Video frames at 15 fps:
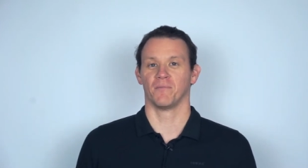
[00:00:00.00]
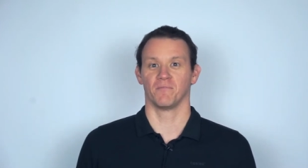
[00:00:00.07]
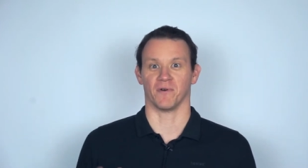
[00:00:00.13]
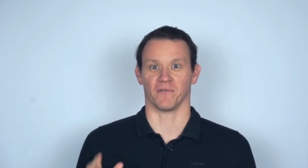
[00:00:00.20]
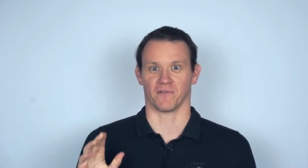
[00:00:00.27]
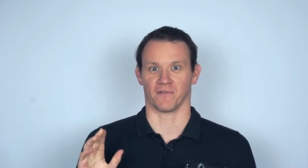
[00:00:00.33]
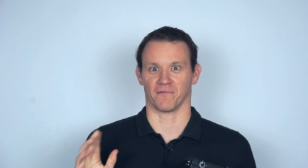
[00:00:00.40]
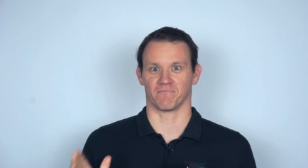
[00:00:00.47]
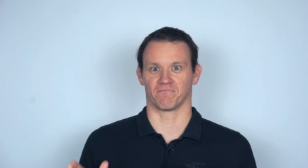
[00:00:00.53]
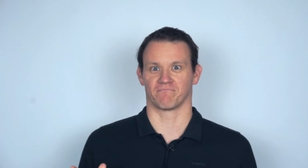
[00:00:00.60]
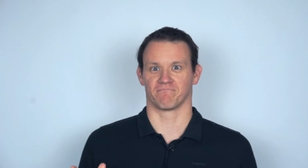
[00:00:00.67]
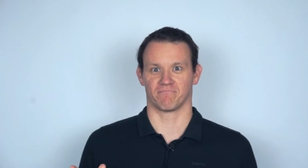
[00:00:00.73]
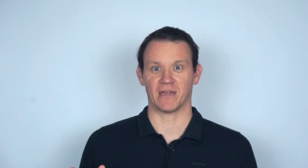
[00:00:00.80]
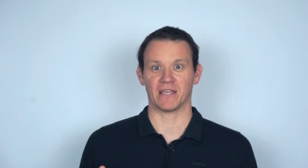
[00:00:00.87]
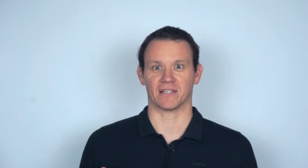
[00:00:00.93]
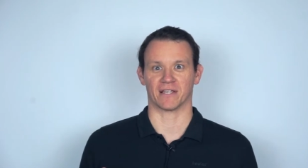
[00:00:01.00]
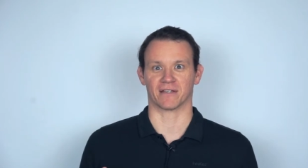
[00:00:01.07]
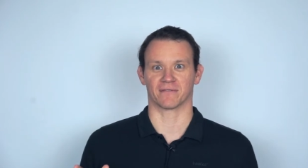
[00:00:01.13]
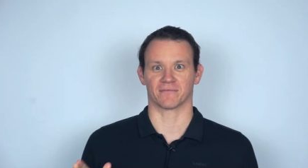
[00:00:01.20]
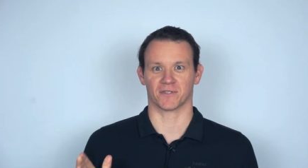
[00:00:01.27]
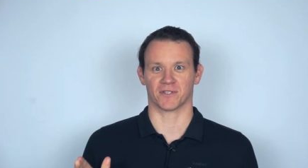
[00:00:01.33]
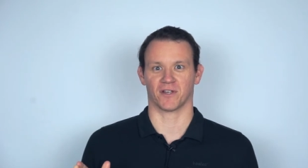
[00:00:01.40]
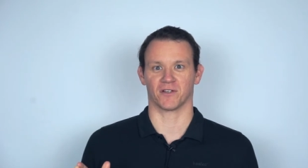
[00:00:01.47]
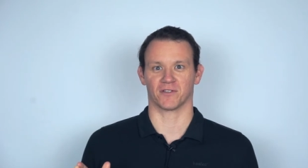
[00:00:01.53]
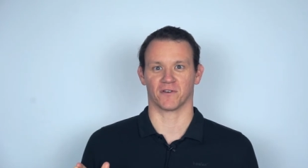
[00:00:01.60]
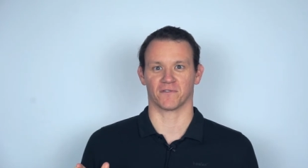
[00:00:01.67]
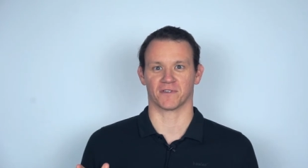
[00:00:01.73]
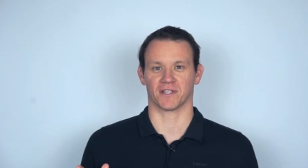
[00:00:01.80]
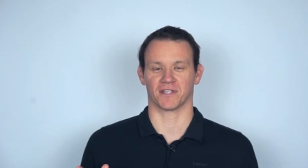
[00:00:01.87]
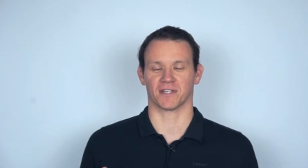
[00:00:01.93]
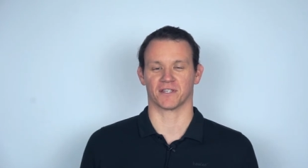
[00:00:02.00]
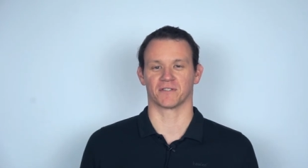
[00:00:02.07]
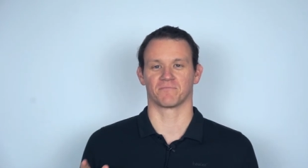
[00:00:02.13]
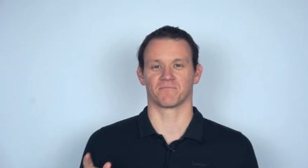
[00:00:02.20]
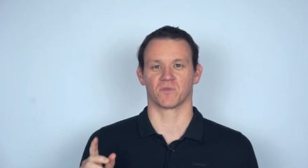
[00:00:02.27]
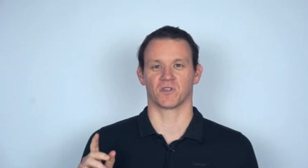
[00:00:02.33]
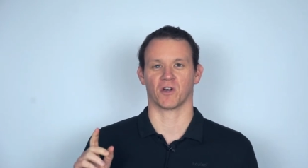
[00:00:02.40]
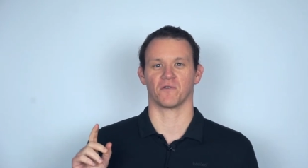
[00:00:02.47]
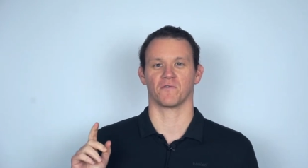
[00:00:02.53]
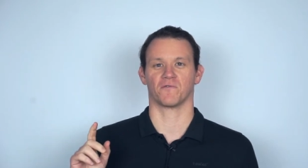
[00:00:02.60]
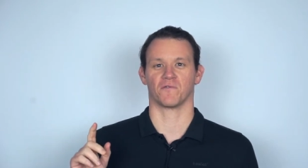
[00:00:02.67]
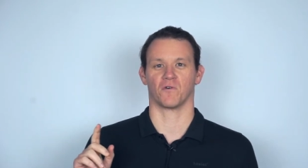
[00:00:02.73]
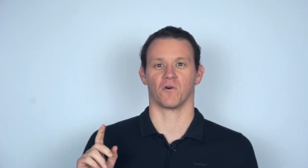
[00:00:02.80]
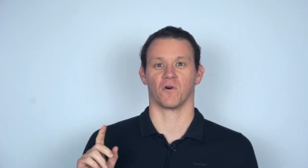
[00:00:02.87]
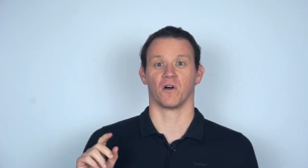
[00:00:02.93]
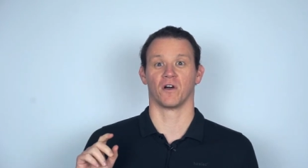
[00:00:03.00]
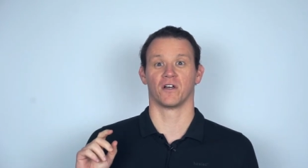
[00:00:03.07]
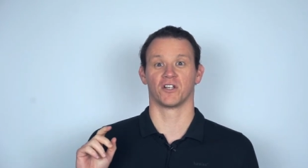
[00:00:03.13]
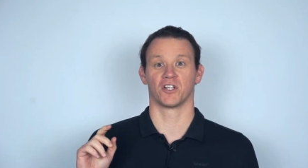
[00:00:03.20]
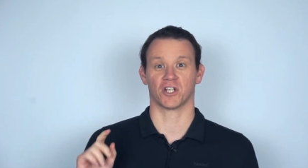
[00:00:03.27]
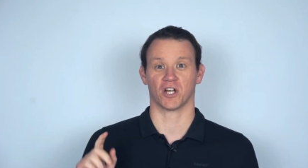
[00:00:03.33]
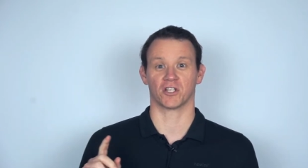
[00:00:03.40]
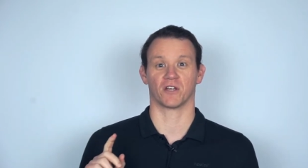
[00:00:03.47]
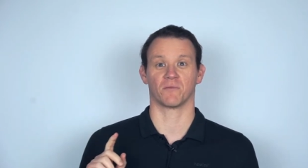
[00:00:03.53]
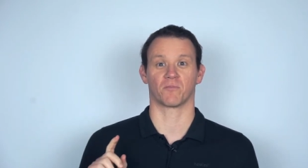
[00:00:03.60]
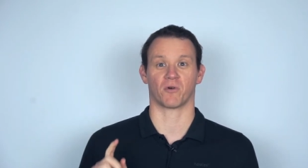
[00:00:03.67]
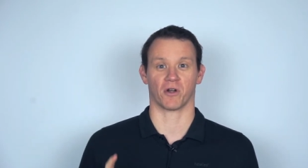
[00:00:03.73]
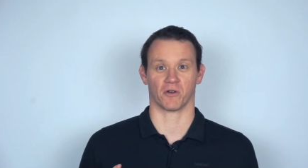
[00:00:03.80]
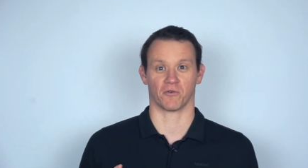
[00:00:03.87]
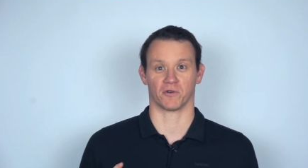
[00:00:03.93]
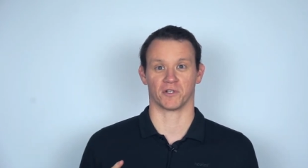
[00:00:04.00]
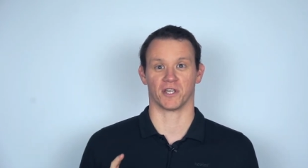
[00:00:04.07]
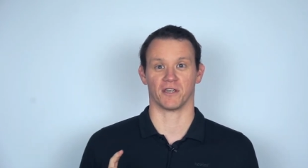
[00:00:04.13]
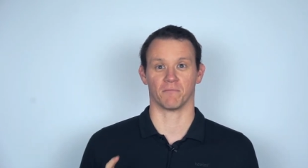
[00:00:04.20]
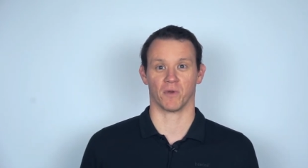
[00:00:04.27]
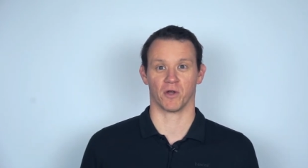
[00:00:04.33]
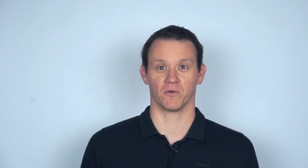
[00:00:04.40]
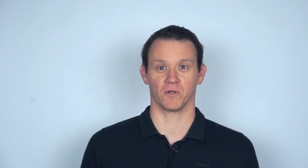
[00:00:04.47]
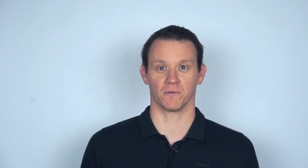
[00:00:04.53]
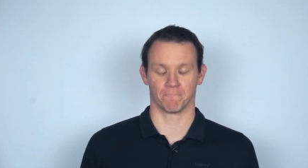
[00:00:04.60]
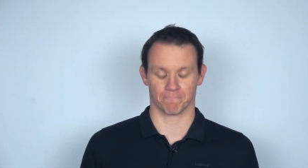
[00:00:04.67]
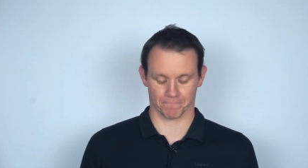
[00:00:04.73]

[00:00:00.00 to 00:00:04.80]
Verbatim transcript: But for basic start off settings, go for shutter priority mode.